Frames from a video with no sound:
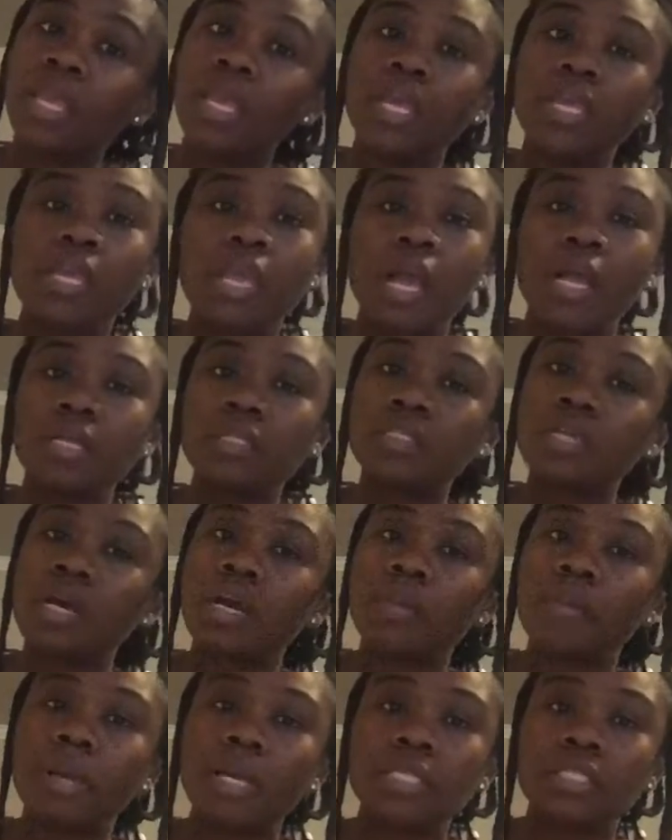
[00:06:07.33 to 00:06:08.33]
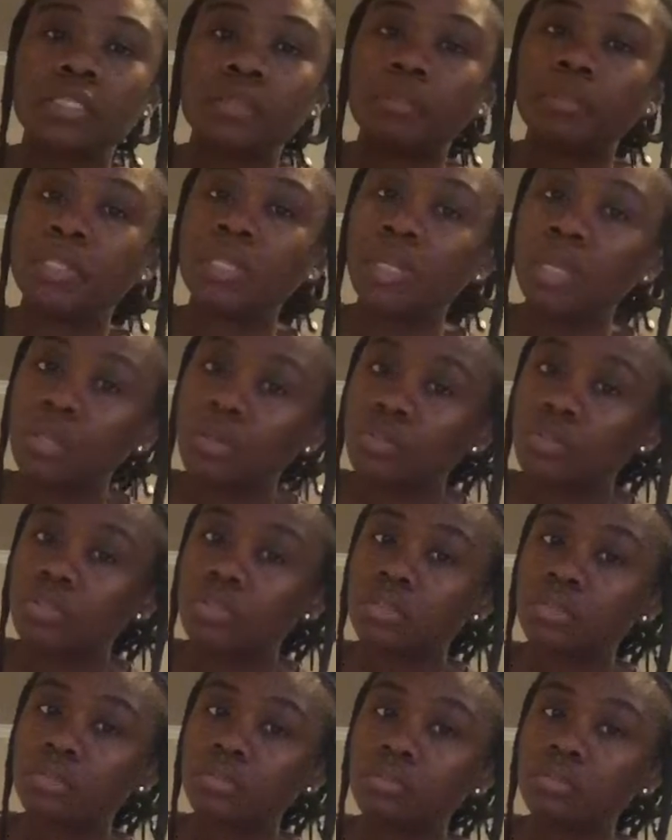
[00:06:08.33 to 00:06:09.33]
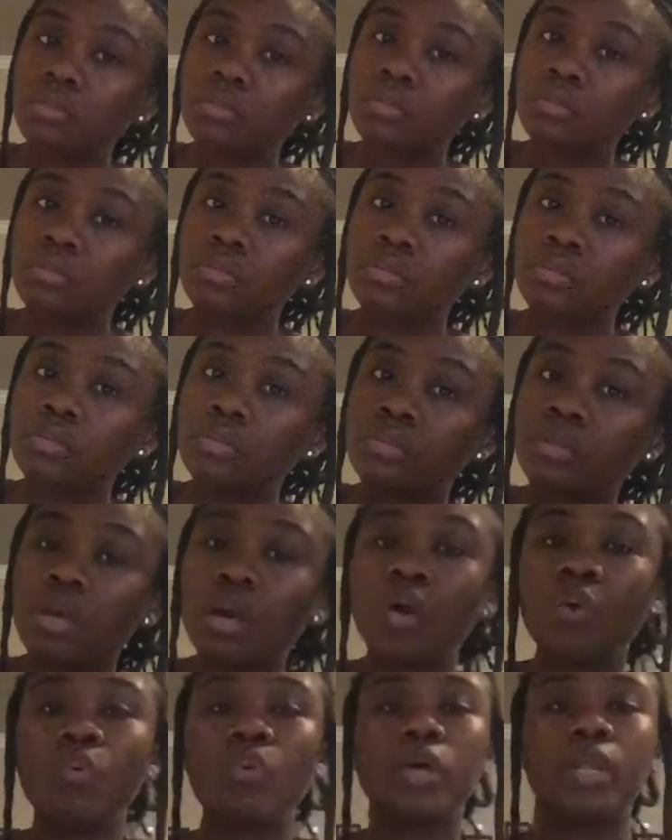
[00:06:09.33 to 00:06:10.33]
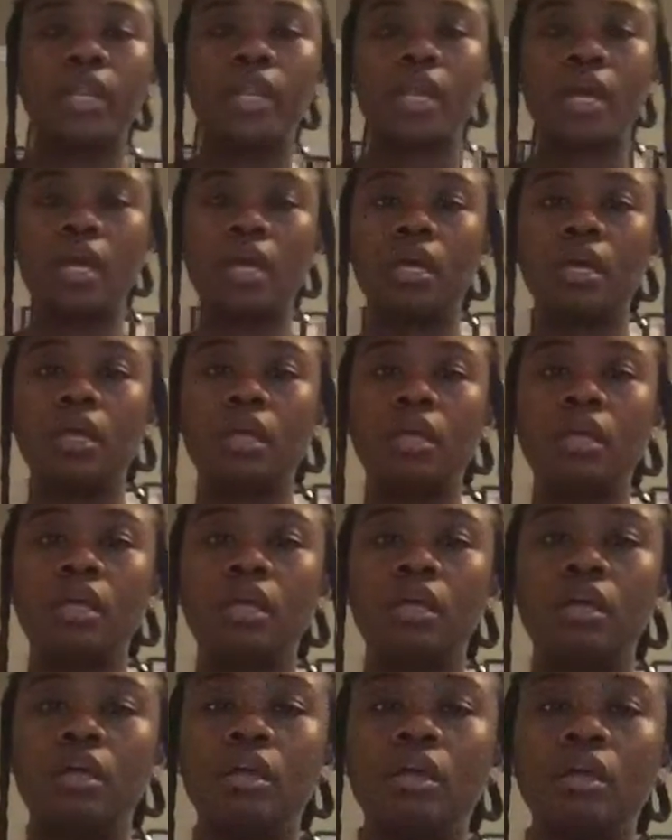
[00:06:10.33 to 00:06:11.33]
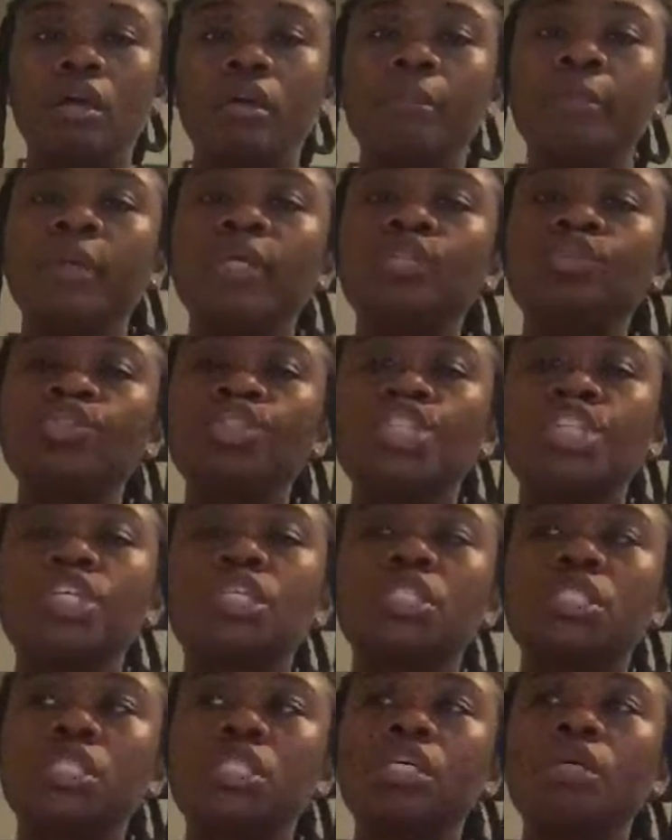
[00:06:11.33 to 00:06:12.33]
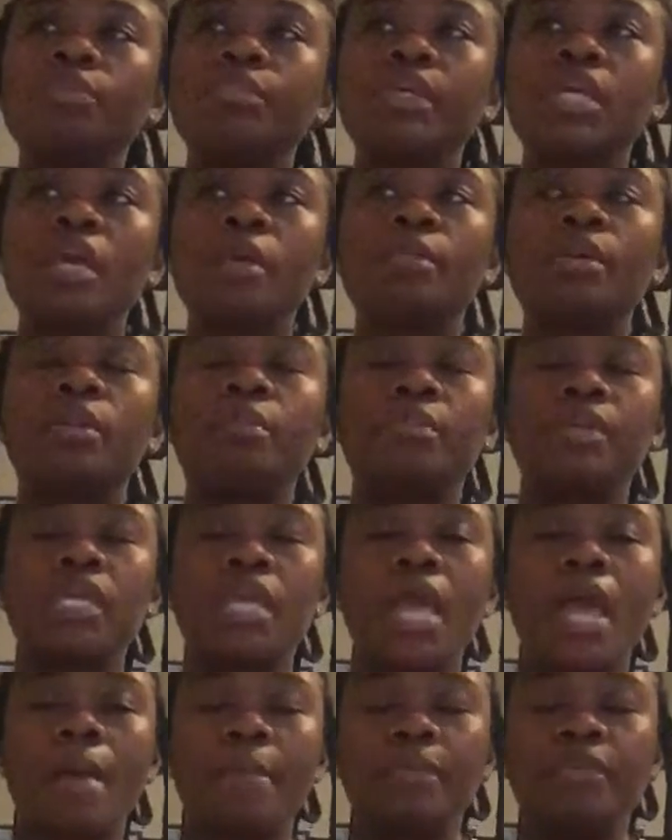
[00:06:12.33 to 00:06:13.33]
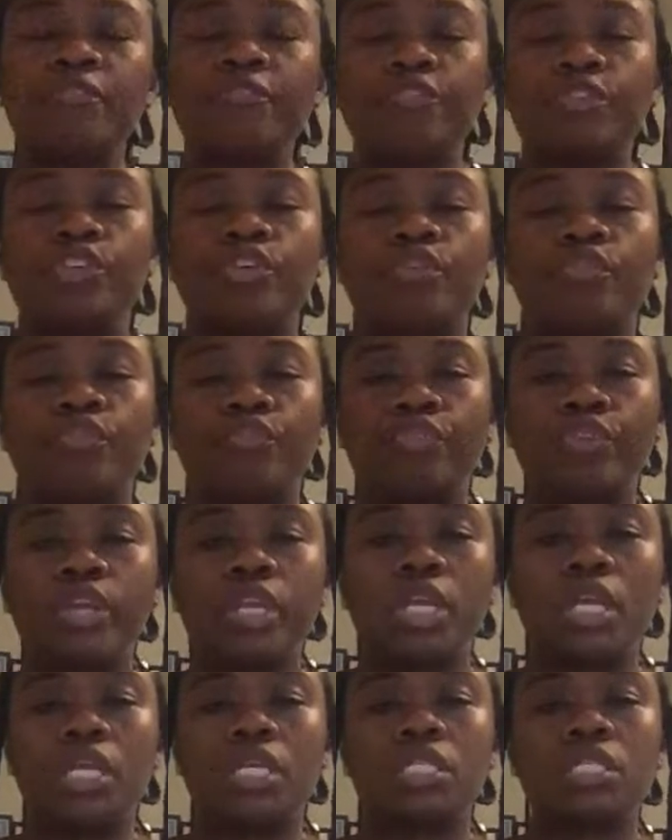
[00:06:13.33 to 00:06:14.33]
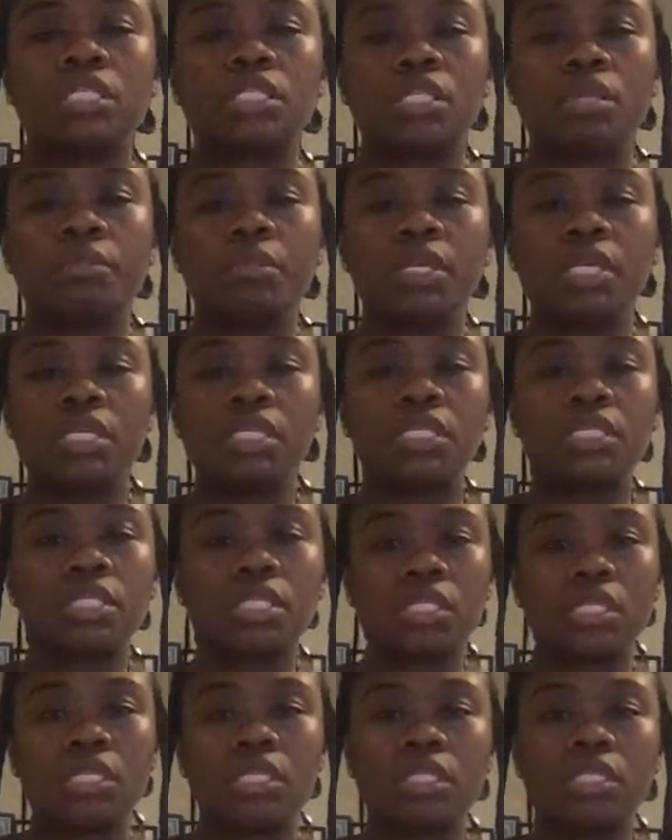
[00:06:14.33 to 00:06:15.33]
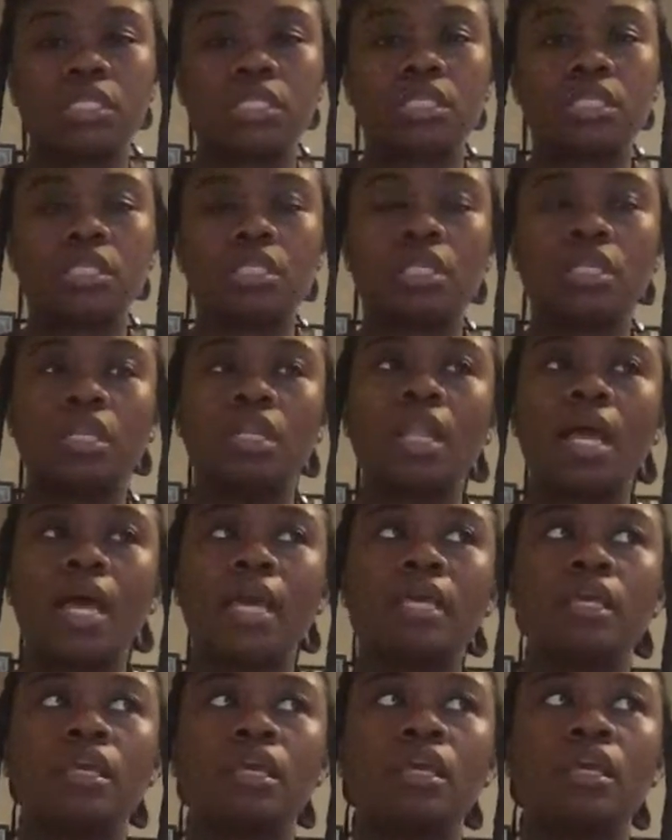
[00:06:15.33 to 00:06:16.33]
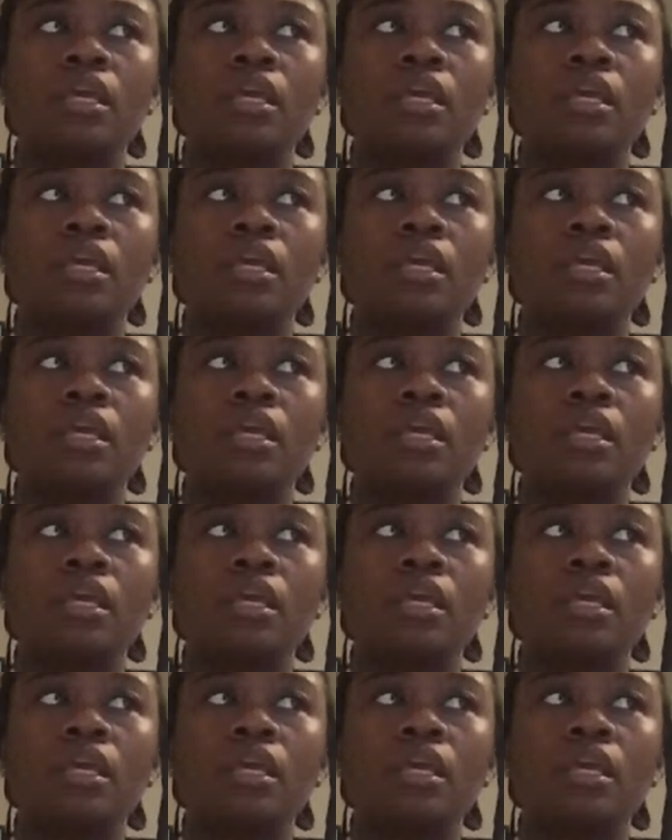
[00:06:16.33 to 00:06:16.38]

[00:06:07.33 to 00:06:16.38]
and y'all could talk about something else or whatnot. But you should still be able to be happy for your friend in some instance. Like,